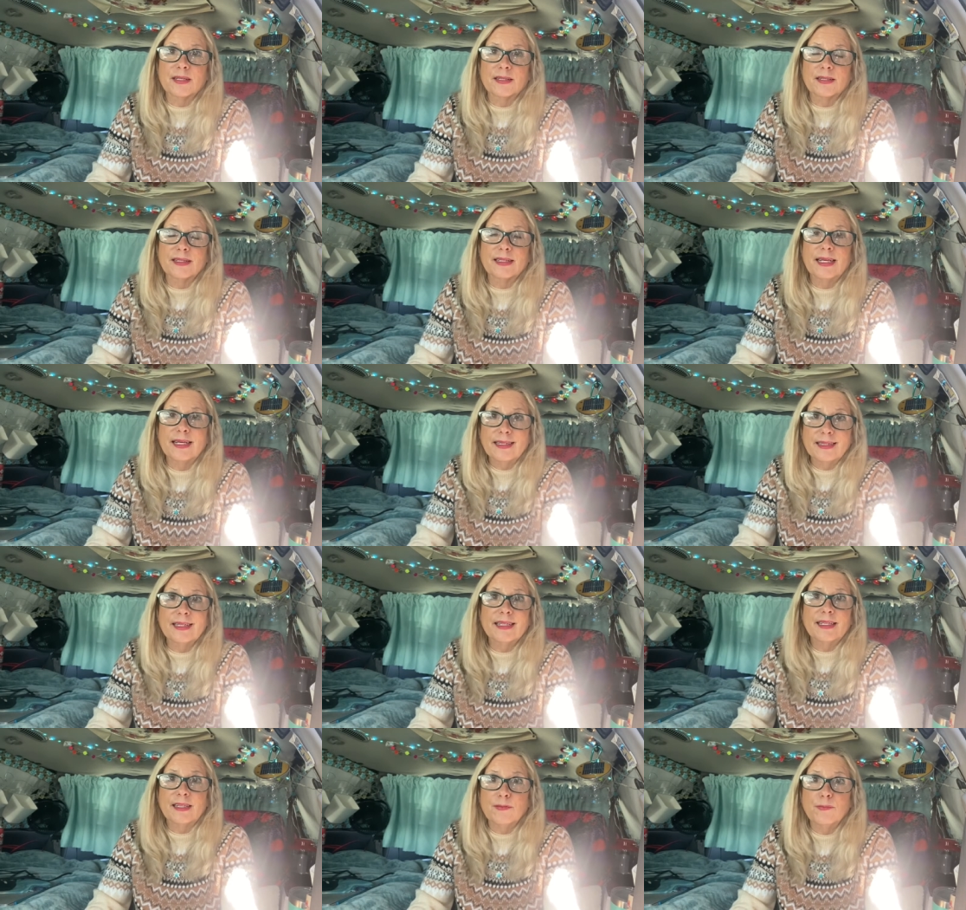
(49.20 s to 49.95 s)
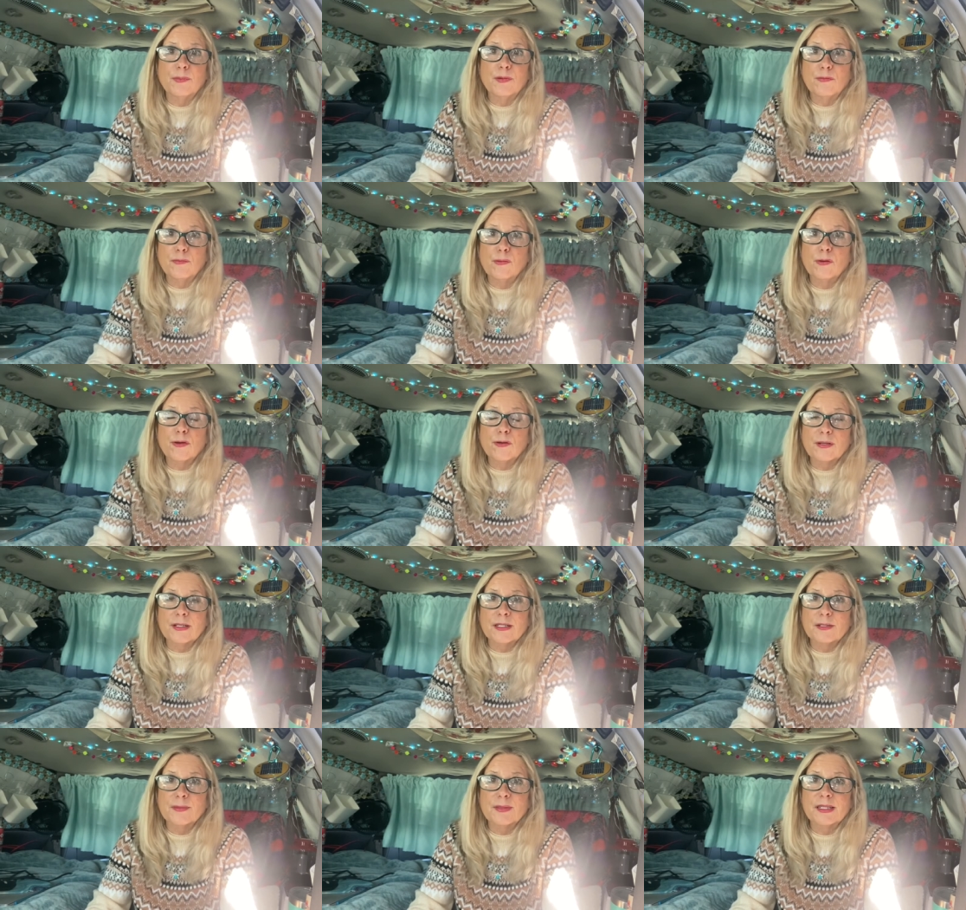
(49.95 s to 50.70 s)
get the gift before
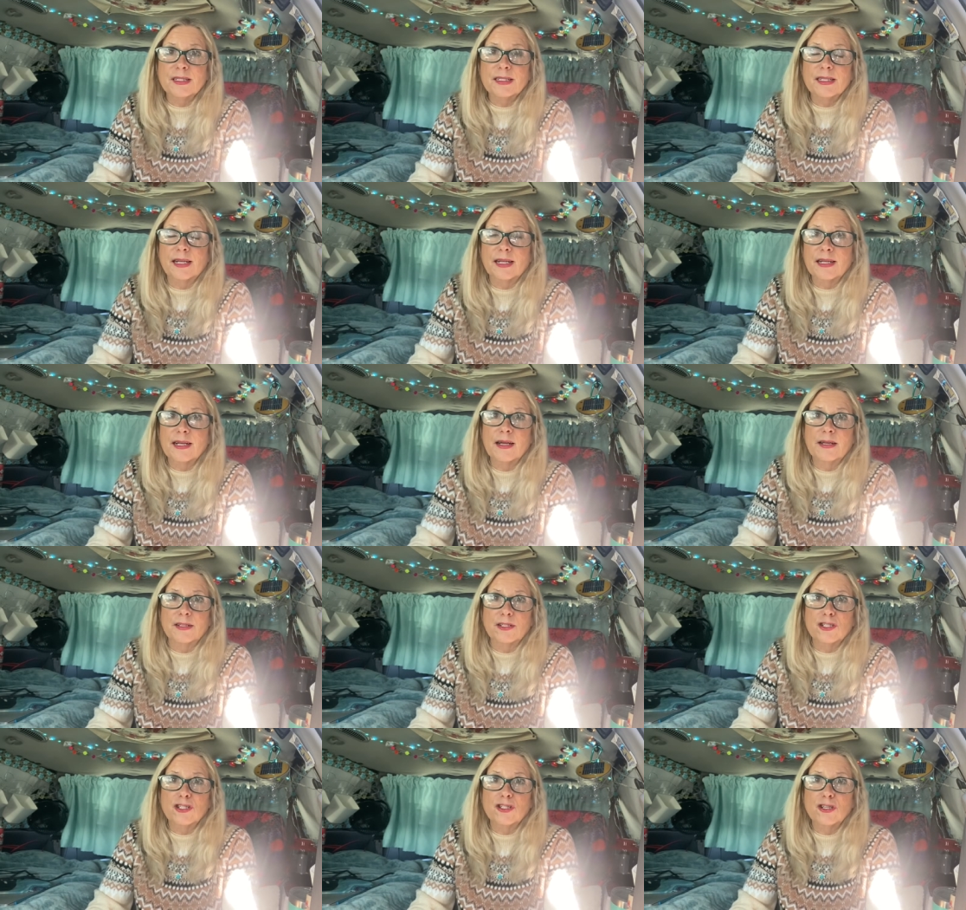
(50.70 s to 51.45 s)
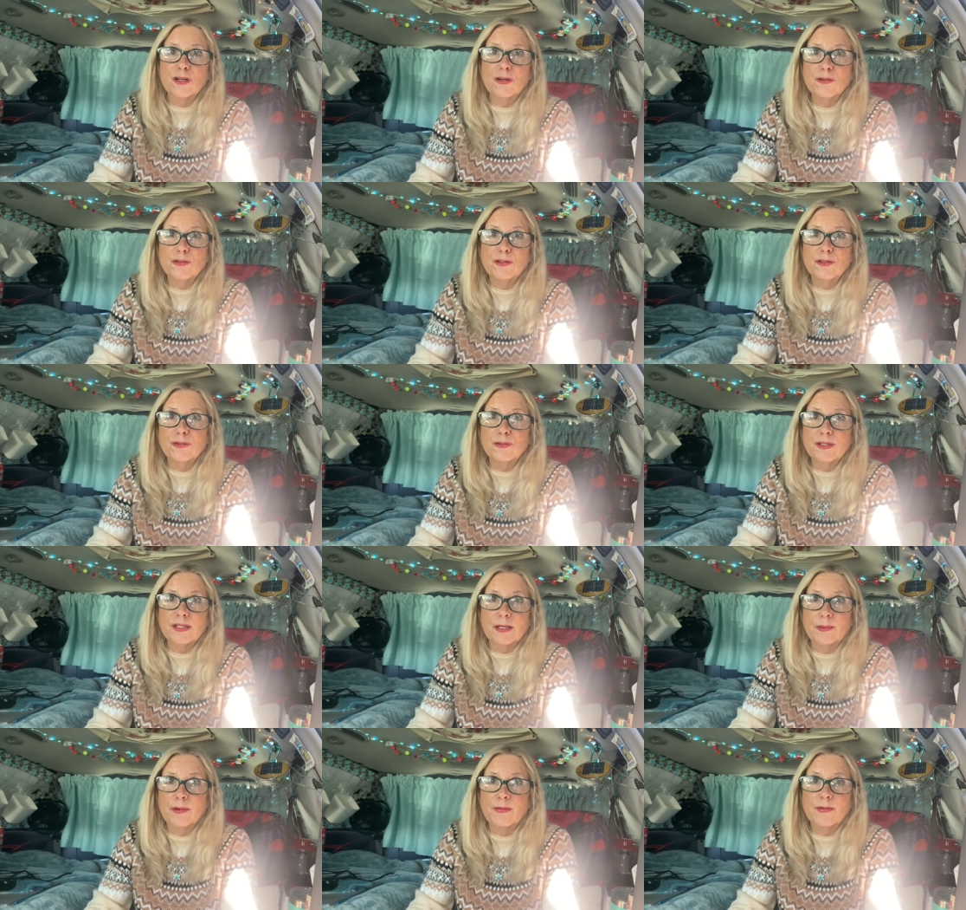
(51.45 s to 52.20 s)
Christmas, and I kind of showed you
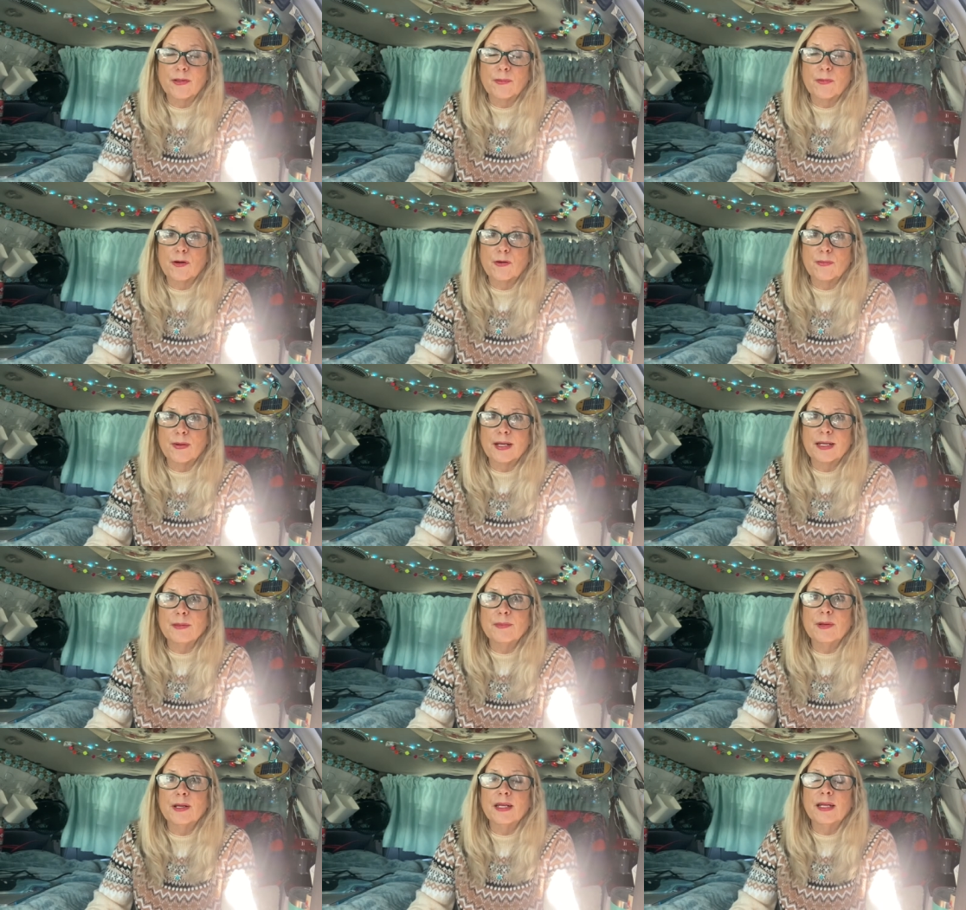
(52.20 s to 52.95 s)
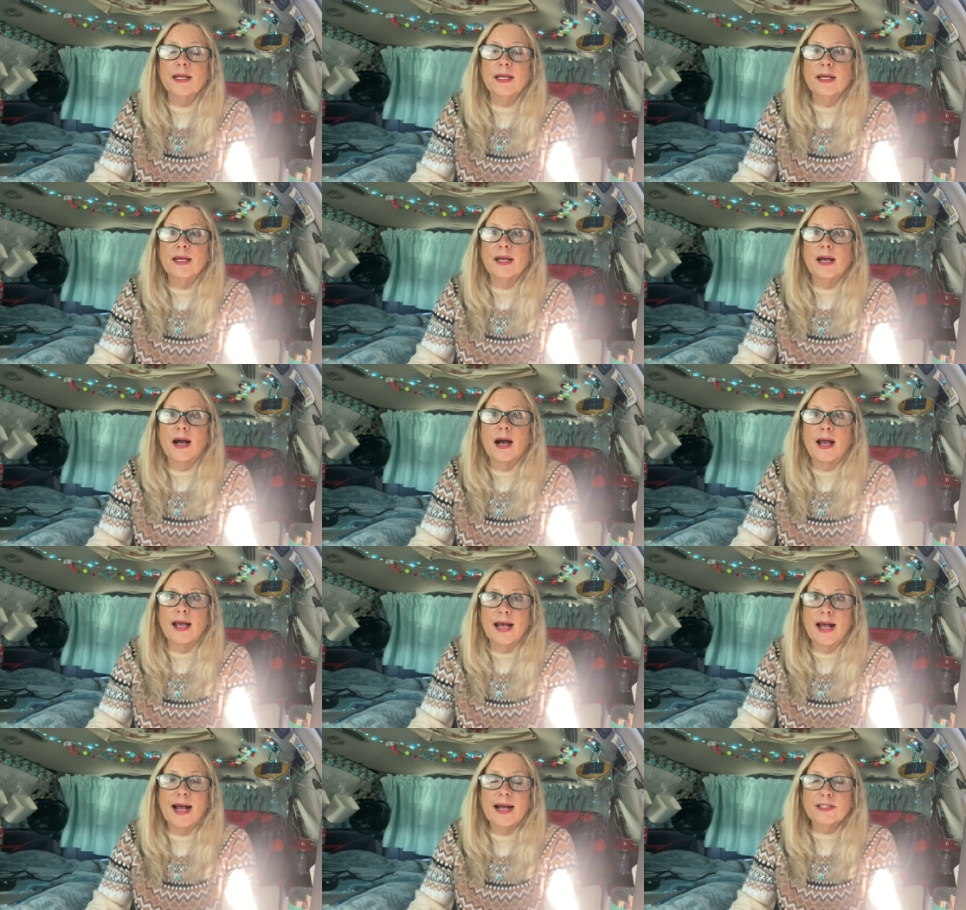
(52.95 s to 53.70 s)
some of them already, but I
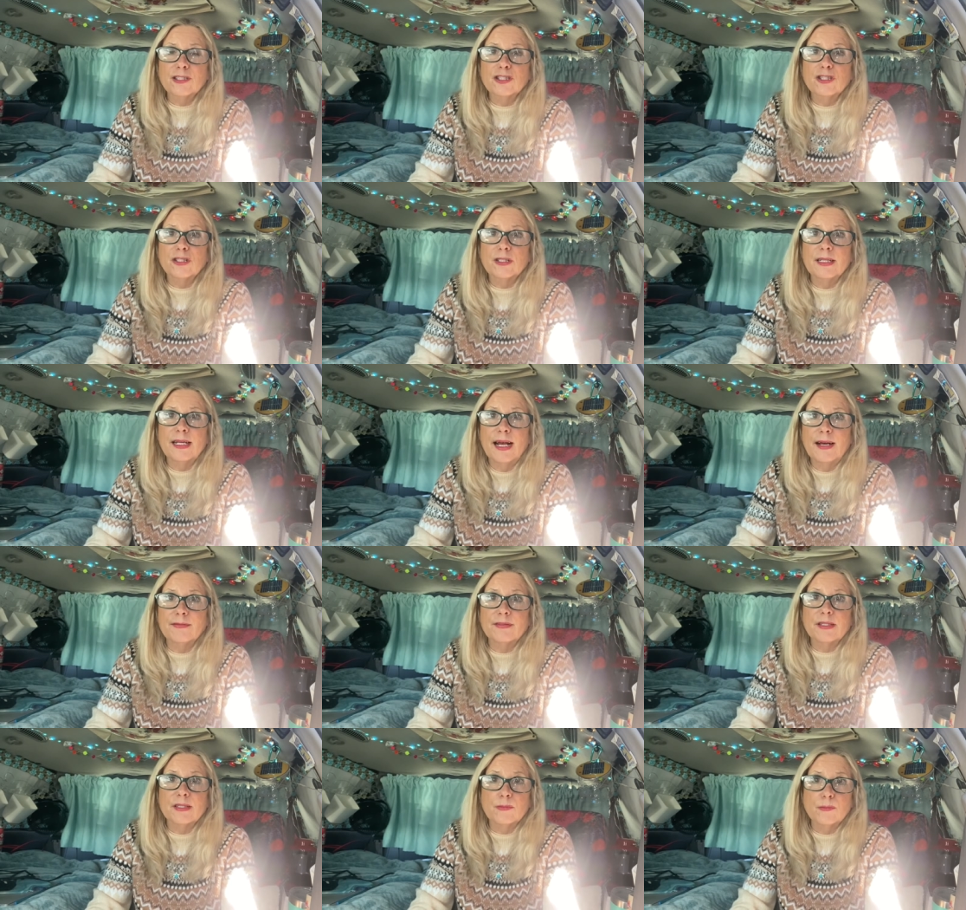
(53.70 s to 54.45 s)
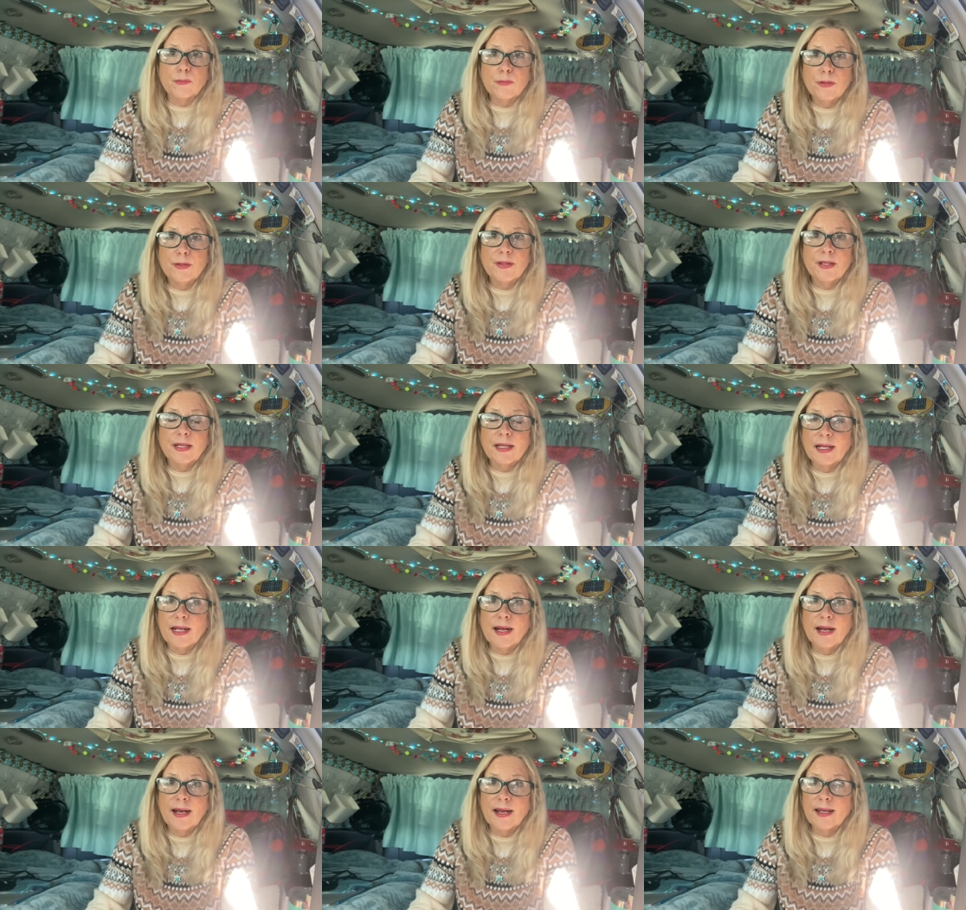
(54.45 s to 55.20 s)
actually have some more that I
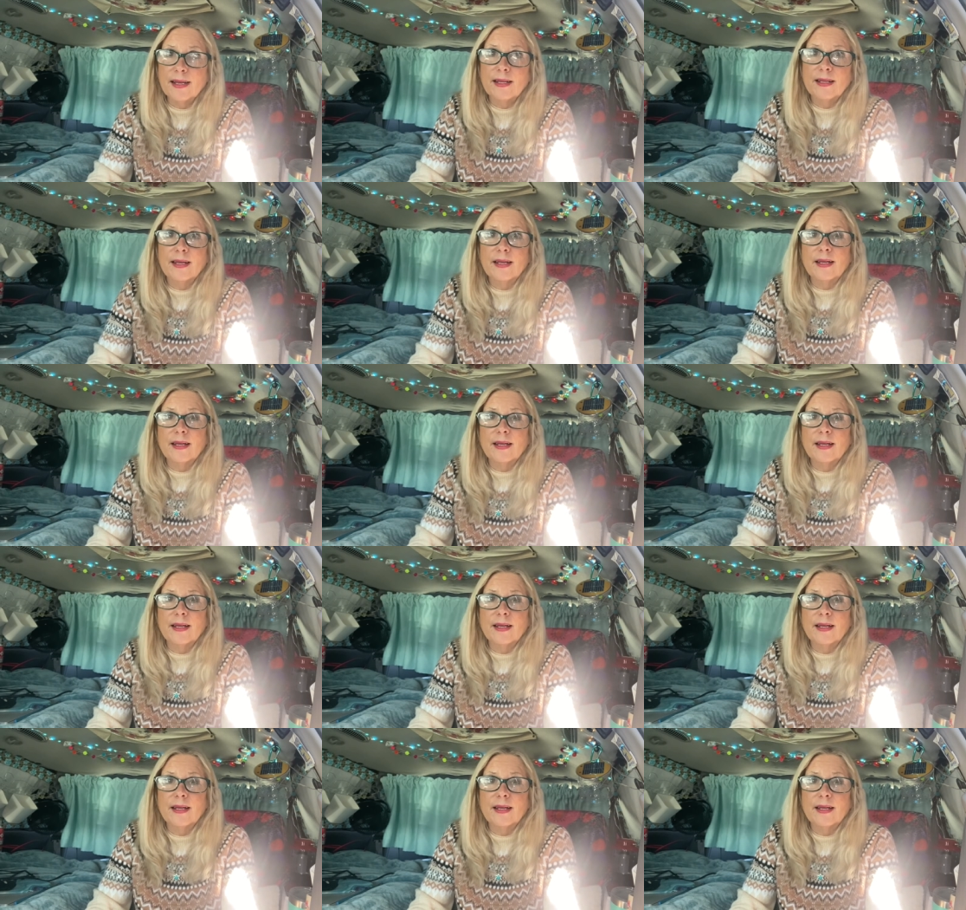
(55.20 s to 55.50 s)
got